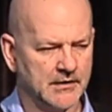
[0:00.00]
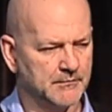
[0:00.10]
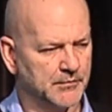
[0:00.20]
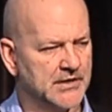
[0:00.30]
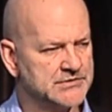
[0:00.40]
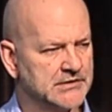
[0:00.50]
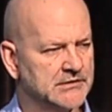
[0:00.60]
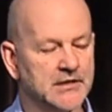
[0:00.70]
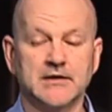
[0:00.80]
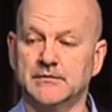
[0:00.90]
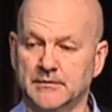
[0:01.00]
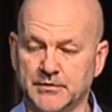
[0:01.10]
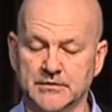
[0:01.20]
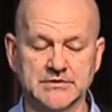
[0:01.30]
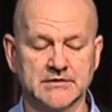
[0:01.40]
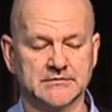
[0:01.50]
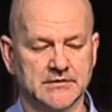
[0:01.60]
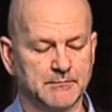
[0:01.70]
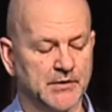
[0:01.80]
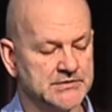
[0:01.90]
embracing the project
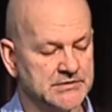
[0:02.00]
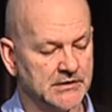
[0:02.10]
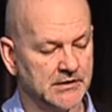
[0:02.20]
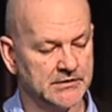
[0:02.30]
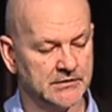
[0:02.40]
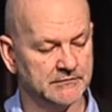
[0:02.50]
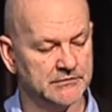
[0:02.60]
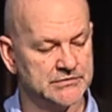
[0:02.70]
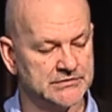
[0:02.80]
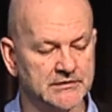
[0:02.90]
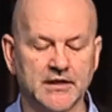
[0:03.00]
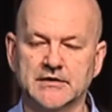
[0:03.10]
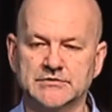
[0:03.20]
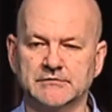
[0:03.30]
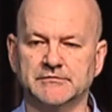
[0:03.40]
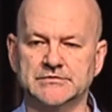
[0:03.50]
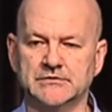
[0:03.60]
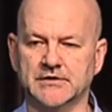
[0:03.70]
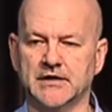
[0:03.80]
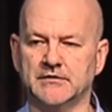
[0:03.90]
and embracing the idea of using their
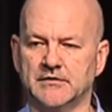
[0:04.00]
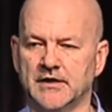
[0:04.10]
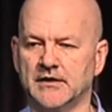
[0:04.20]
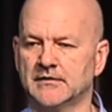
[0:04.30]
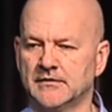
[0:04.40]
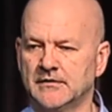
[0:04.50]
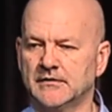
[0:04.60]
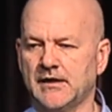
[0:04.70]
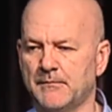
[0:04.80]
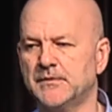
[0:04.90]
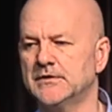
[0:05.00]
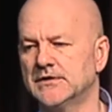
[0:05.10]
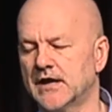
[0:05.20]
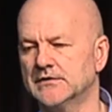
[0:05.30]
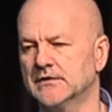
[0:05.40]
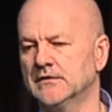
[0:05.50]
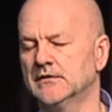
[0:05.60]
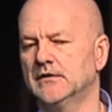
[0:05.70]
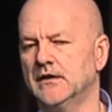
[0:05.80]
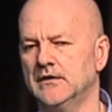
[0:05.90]
geophysical data, their company data,
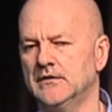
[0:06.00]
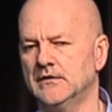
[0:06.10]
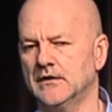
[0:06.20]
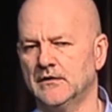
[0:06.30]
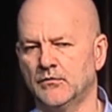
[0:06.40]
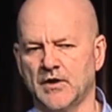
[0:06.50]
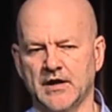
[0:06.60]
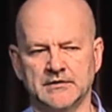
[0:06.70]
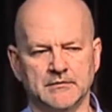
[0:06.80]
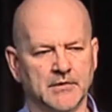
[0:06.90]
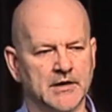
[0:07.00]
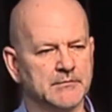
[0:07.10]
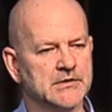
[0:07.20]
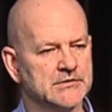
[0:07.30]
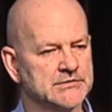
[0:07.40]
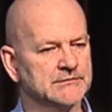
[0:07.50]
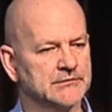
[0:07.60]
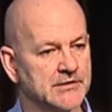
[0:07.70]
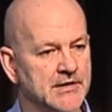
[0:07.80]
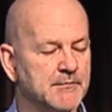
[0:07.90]
in a way that might be useful
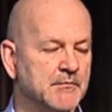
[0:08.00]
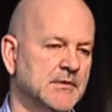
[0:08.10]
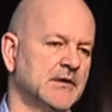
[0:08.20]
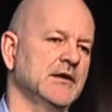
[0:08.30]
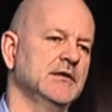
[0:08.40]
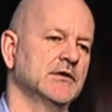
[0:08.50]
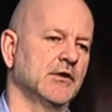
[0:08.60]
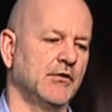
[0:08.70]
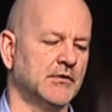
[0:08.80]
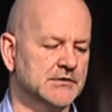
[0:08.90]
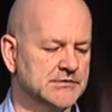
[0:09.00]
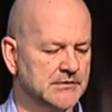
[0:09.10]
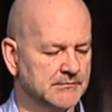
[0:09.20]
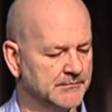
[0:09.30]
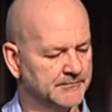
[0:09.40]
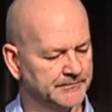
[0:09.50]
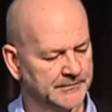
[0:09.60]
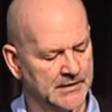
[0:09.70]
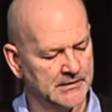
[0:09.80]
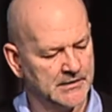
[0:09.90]
to them in the longer term.
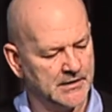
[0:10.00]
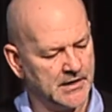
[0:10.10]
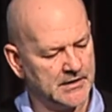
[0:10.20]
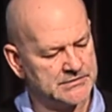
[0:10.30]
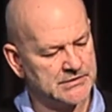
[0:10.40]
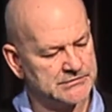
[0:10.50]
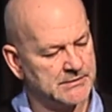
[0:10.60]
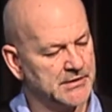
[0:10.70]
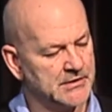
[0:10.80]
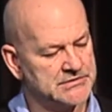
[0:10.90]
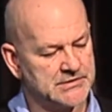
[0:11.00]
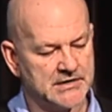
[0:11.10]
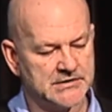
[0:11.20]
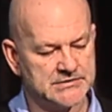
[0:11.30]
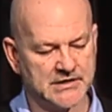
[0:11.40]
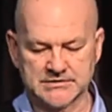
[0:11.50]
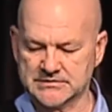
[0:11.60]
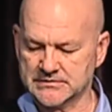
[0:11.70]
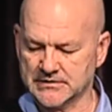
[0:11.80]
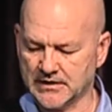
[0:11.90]
So some of those data
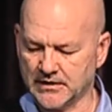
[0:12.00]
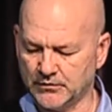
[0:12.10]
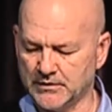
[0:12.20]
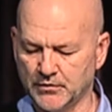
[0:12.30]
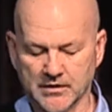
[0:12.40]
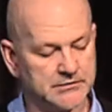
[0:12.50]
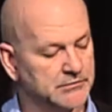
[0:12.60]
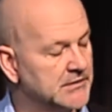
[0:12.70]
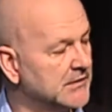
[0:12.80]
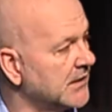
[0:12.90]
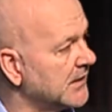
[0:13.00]
sets we worked with